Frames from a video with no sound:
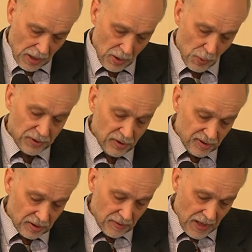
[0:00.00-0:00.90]
What is
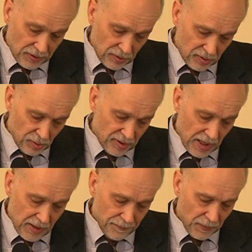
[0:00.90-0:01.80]
it? That is to
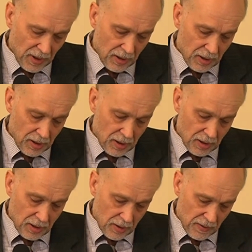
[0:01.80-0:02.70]
say
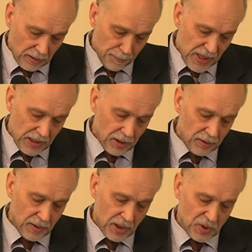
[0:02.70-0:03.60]
that being
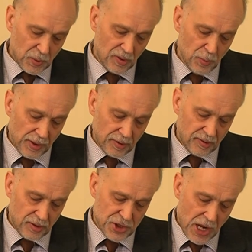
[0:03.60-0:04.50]
in touch with
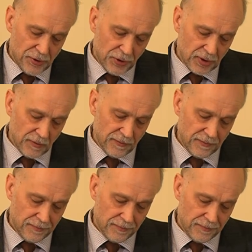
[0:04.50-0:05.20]
one's generative